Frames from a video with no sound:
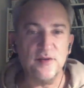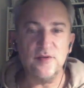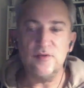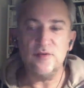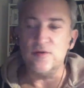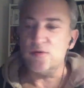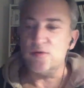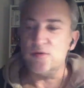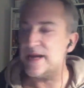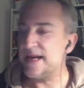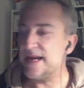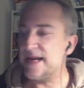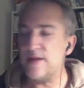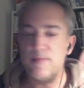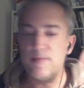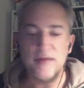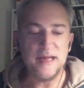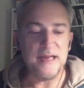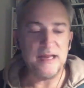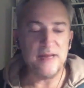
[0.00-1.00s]
you know what I
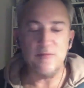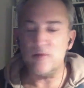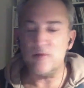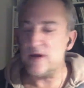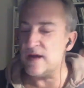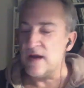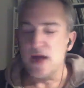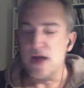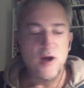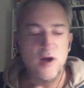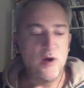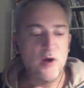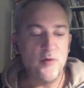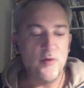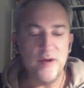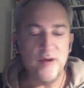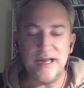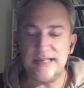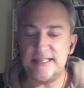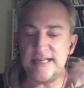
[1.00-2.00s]
mean, where
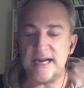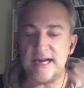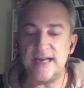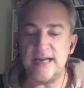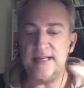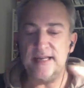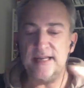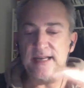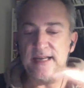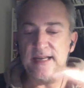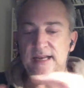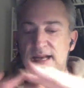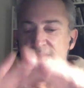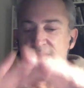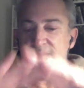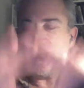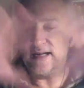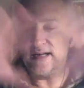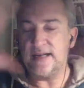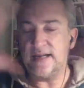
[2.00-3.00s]
really shiny,
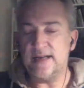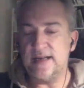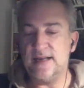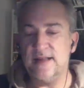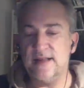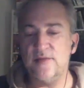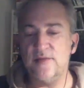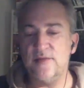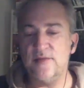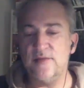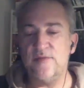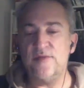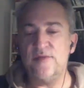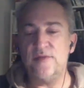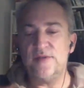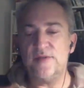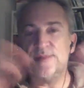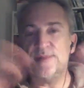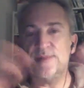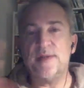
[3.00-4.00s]
like in the
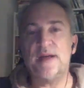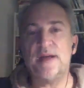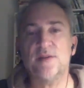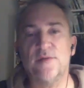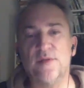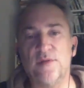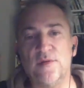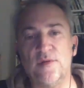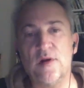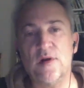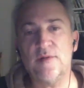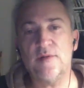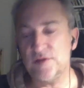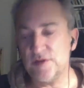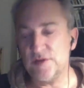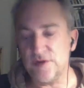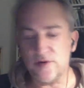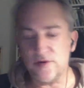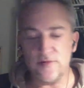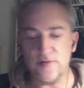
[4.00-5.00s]
first part of
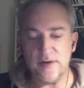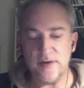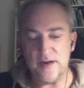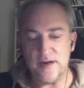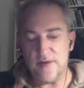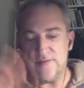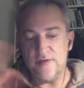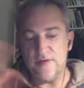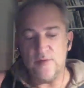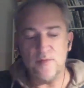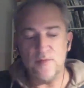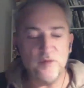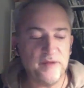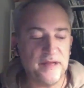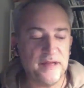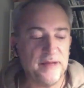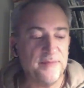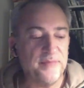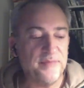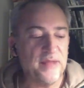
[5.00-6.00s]
the story of the
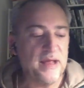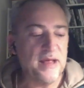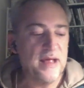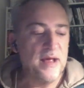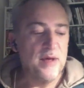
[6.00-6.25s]
movie,